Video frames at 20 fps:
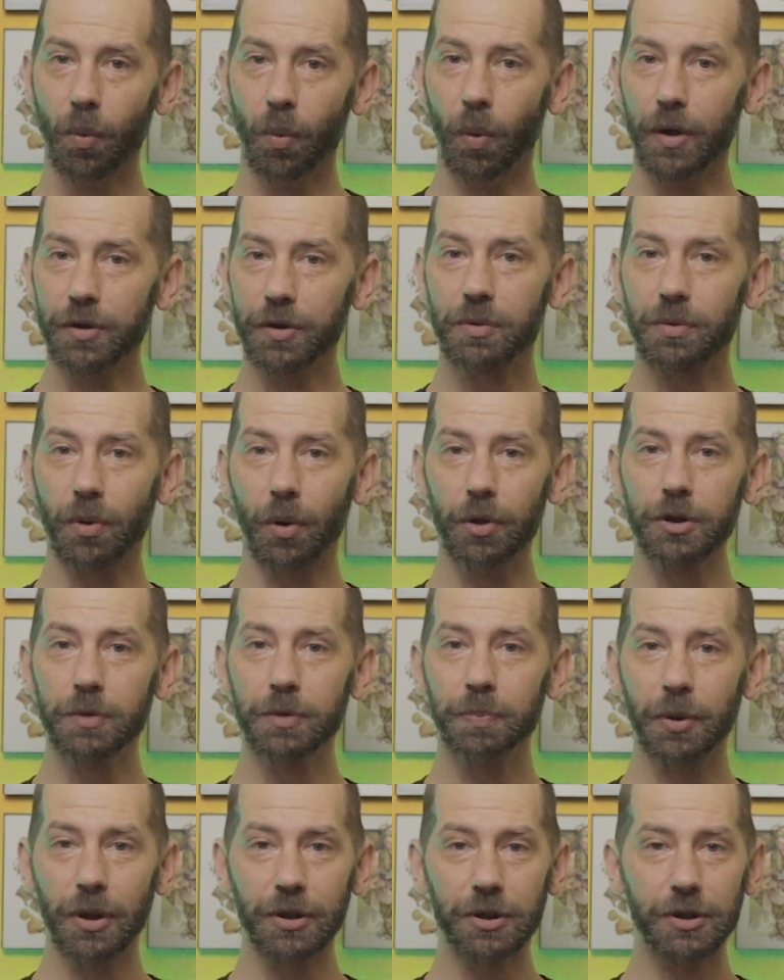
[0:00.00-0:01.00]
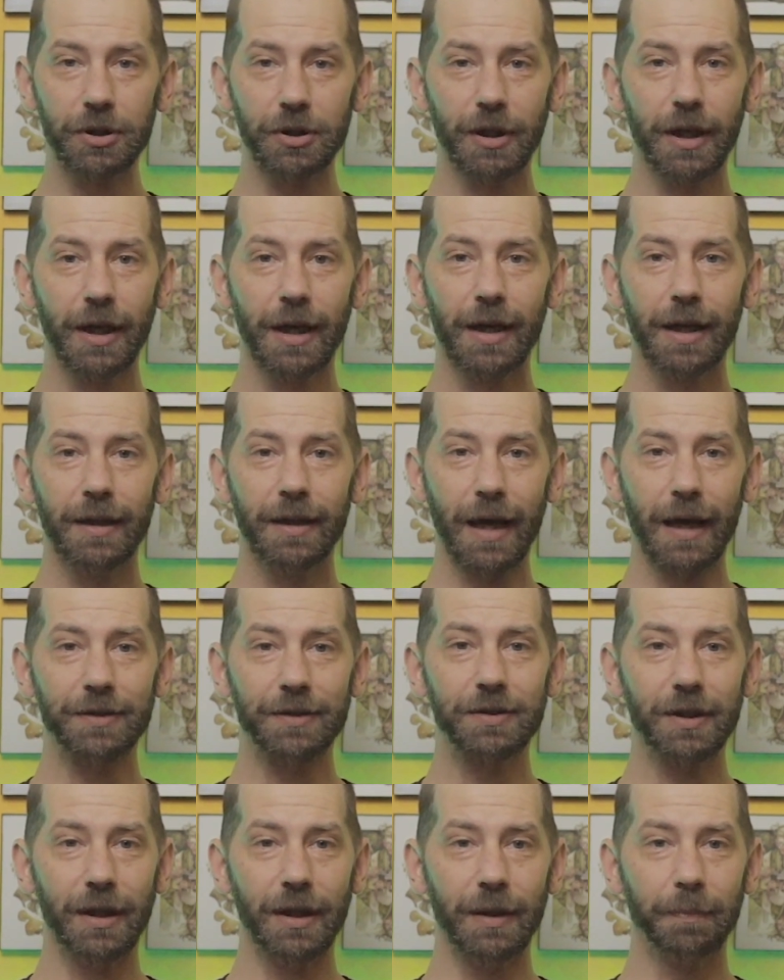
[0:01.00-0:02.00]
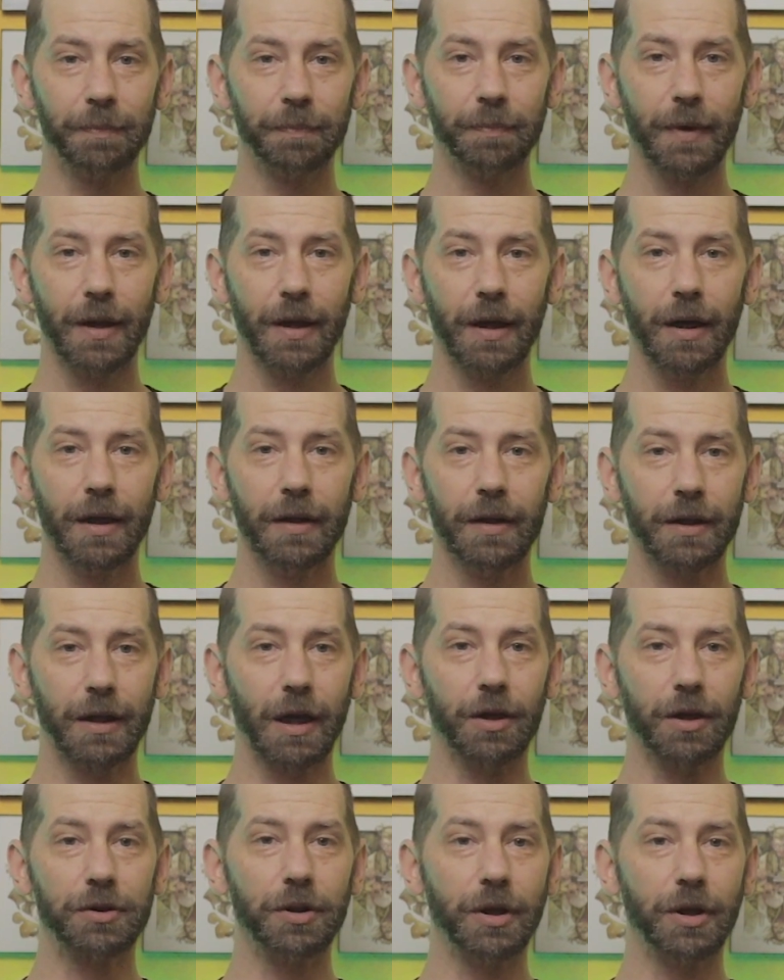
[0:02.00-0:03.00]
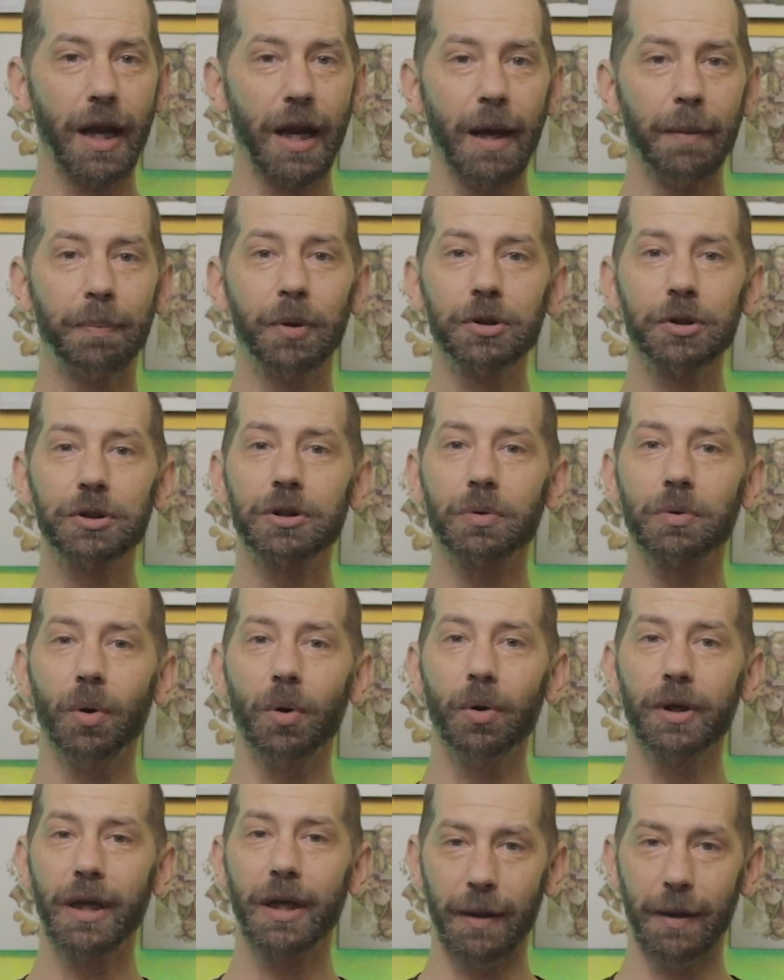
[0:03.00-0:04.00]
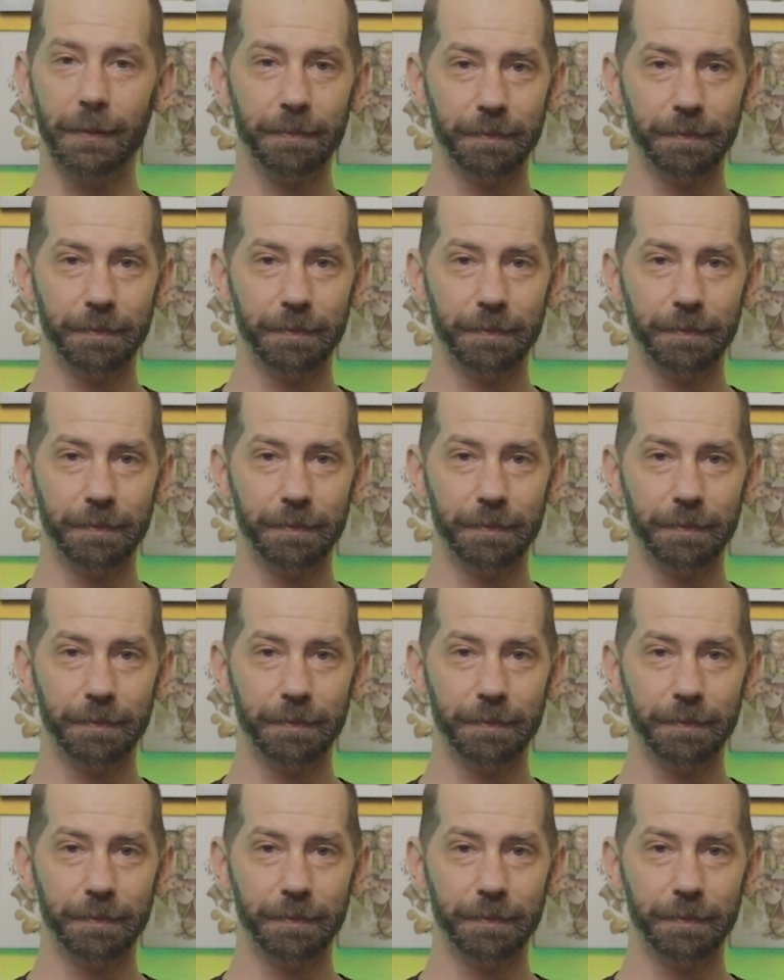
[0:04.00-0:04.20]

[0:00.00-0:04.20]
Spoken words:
Once a roll is pushed, that's it. The character can't push the roll again.